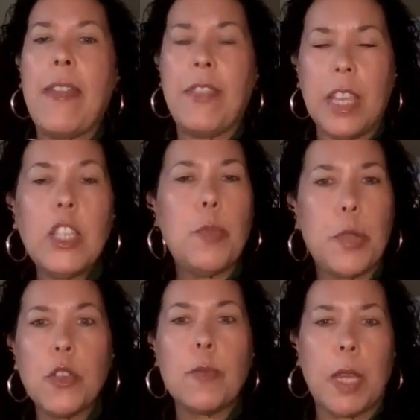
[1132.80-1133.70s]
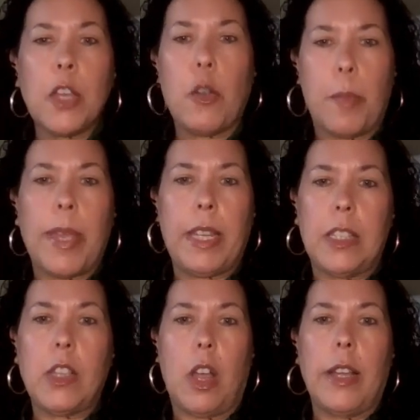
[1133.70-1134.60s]
and then you put your big girl
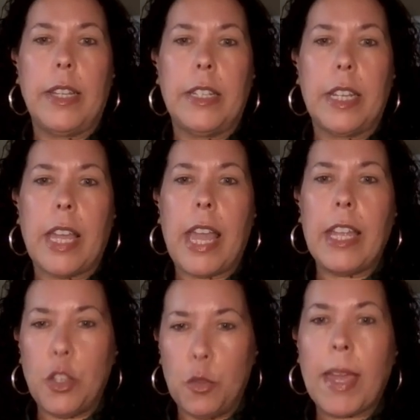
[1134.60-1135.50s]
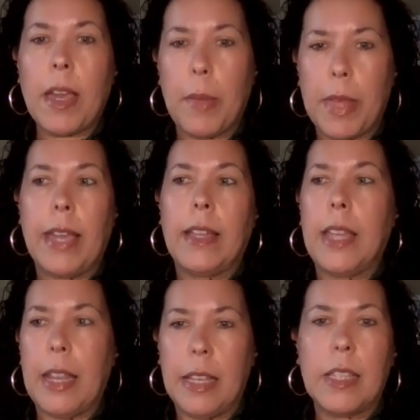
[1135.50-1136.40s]
panties on and you make a
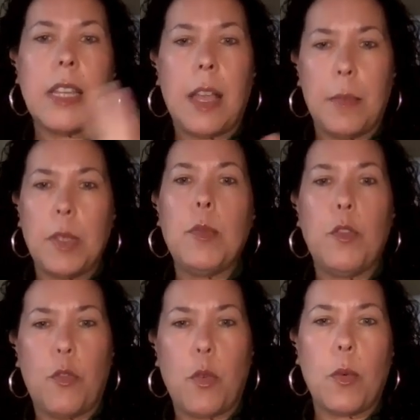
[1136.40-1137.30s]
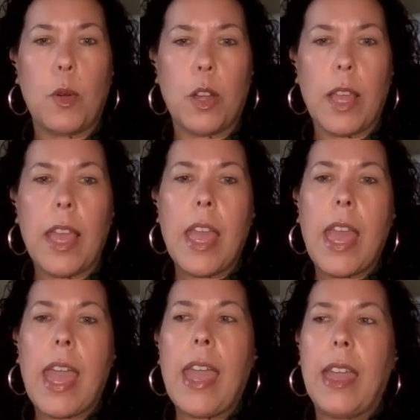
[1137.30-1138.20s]
plan and it's time to move forward.
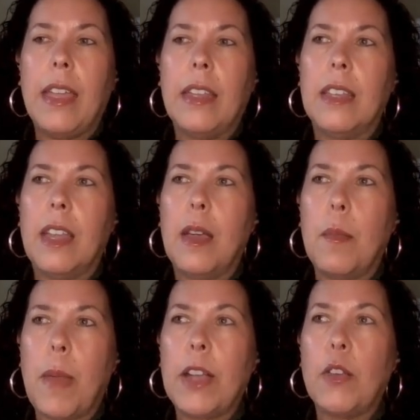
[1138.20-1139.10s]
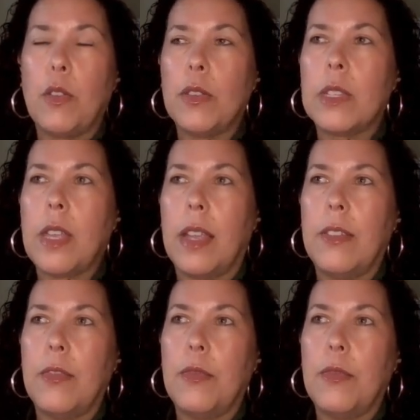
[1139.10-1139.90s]
And my girls